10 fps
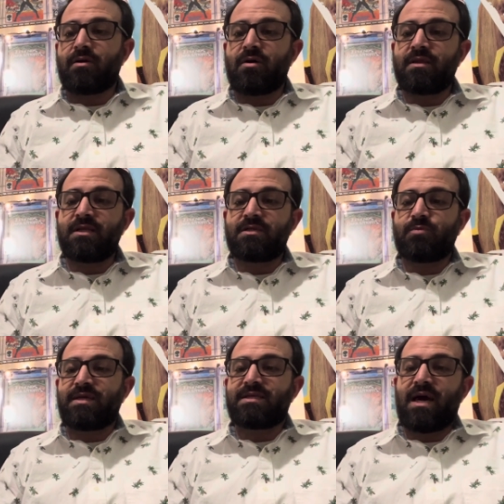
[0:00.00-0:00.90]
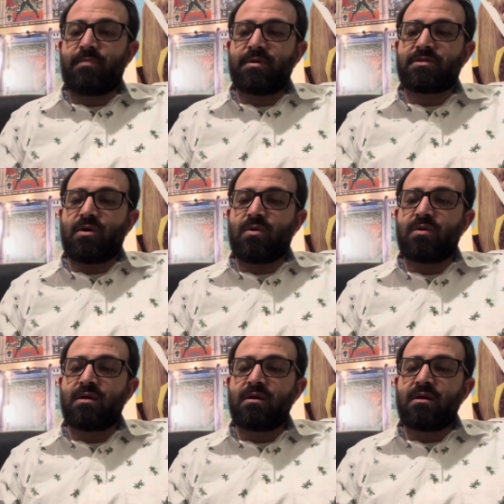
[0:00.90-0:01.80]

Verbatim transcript: on this week's episode.